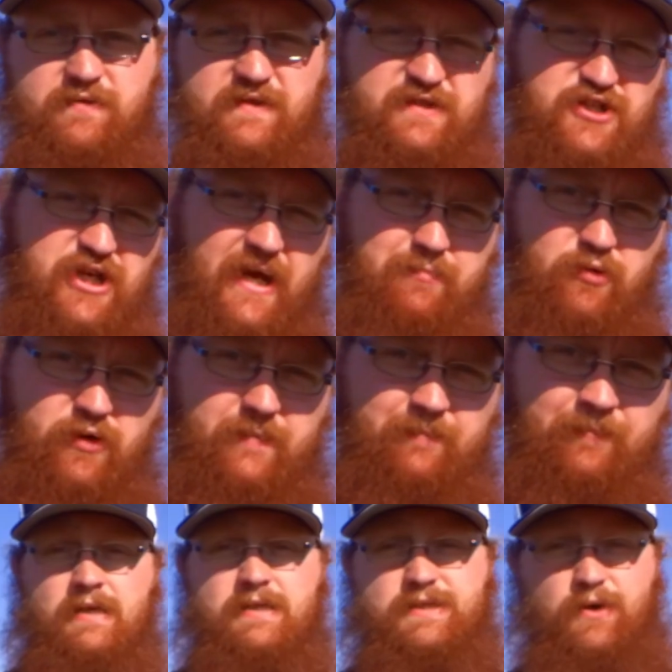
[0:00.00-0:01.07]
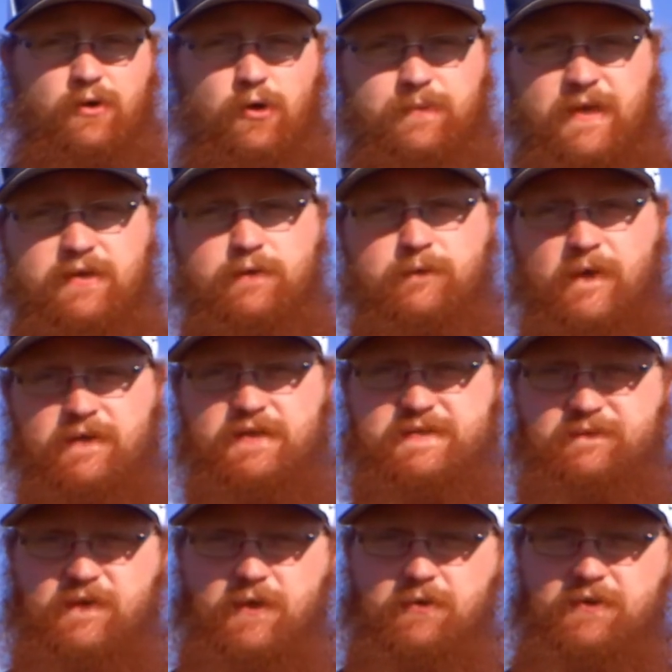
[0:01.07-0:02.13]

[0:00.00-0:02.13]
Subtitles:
than the shot put. So I hope that you found this video